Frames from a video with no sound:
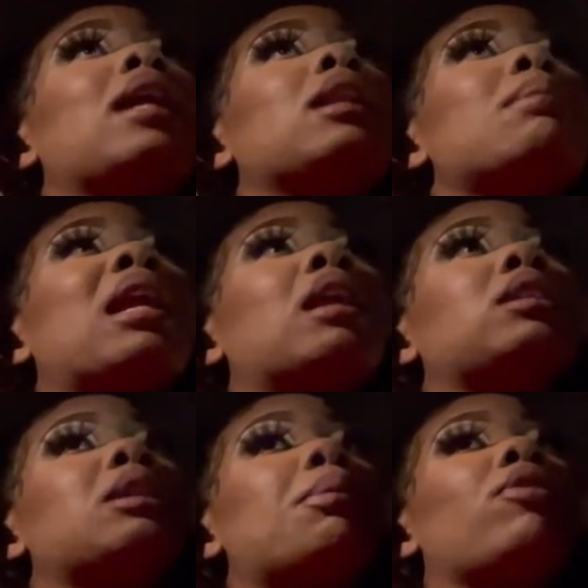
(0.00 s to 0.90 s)
need to make
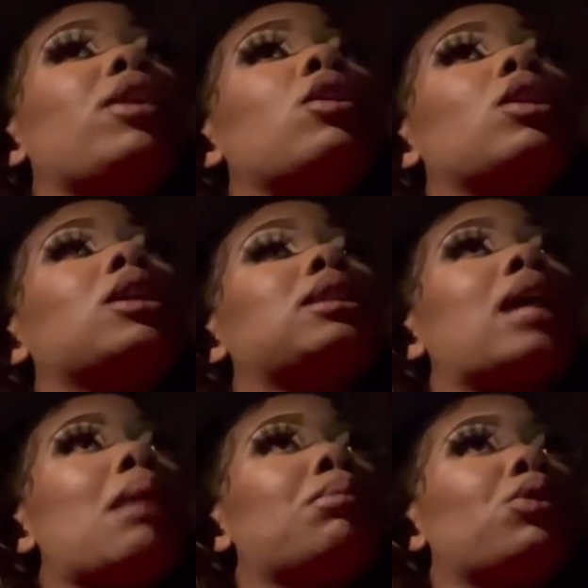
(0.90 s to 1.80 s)
a separate video cause
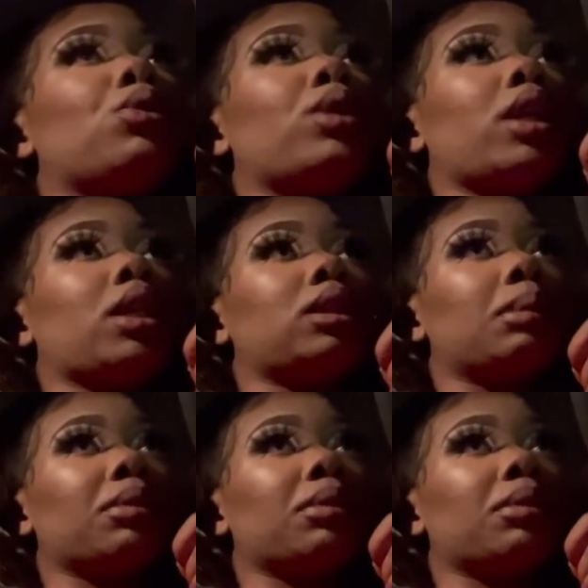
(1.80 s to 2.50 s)
I'm doing